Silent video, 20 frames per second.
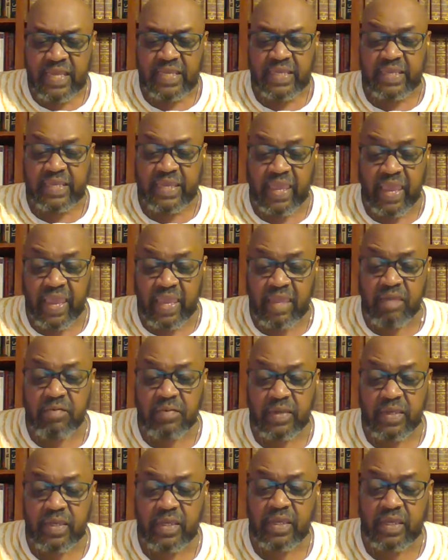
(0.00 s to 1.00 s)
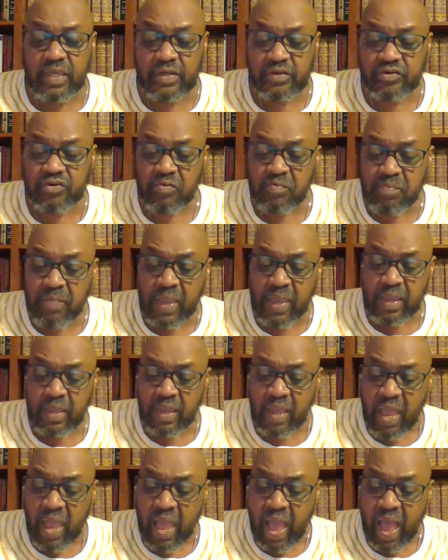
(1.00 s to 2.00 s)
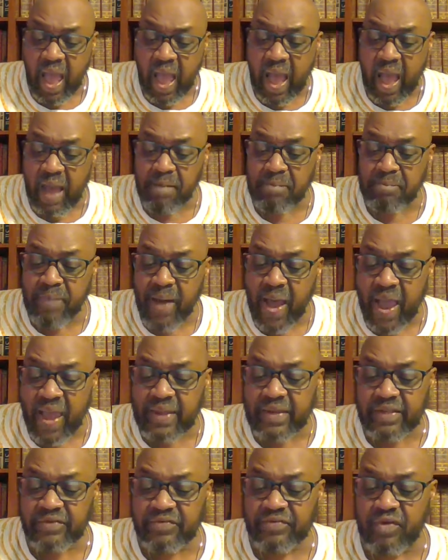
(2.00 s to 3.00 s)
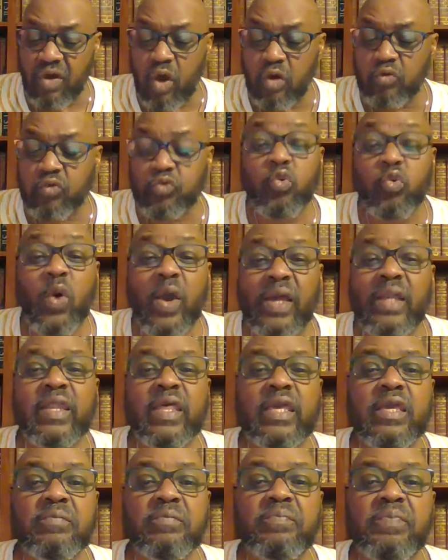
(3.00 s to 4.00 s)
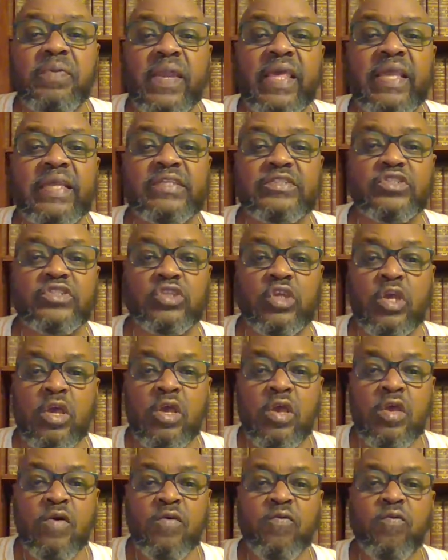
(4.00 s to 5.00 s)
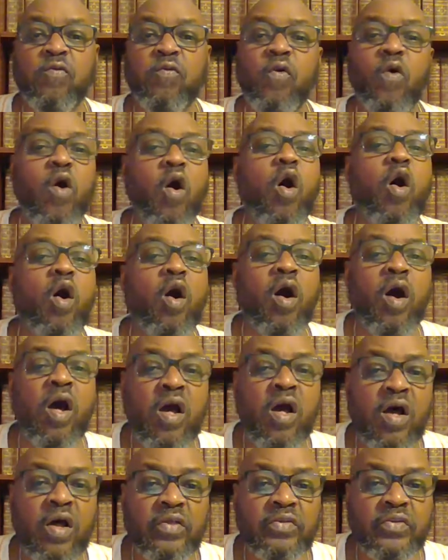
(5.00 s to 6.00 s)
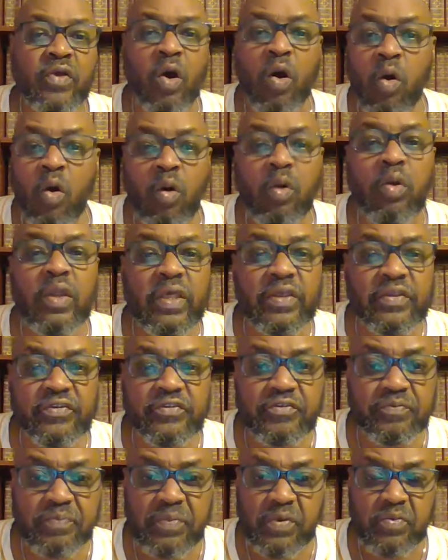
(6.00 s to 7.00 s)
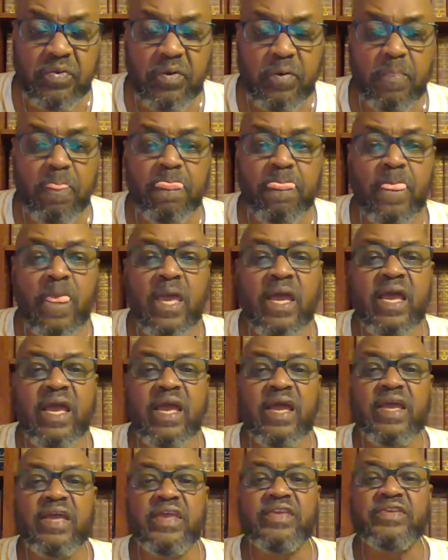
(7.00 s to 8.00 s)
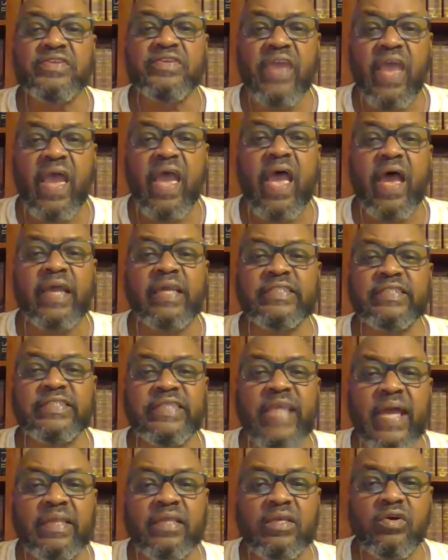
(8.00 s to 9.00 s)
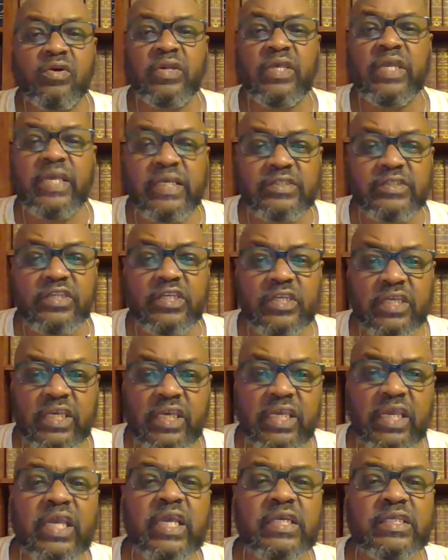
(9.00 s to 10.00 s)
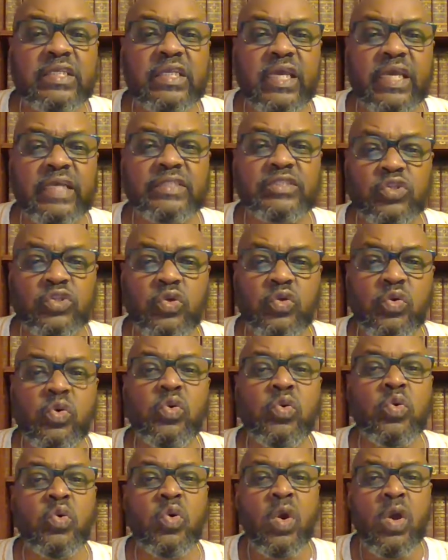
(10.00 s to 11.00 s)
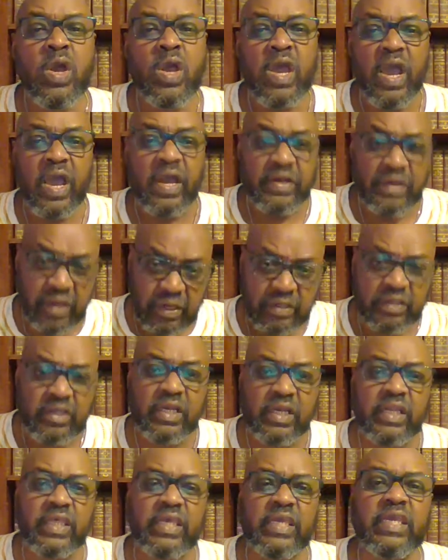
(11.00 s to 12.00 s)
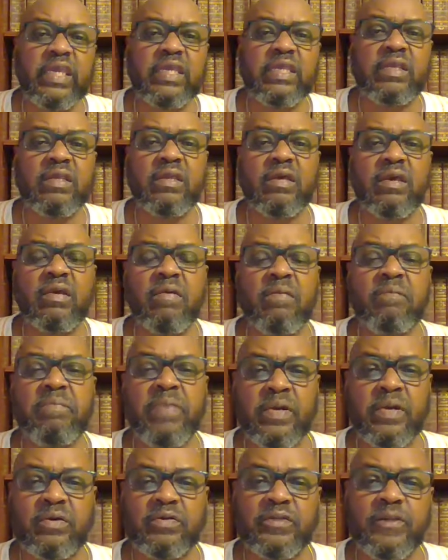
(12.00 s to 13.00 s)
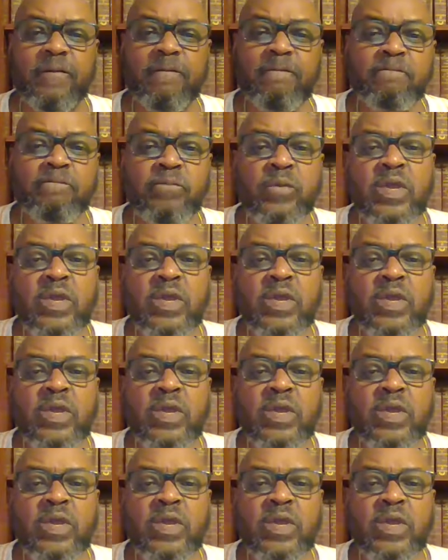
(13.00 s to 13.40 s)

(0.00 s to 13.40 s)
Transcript: came in to make our bodies a dwelling place for the Holy Spirit. Yeah, he's not going to enter in into an unclean building.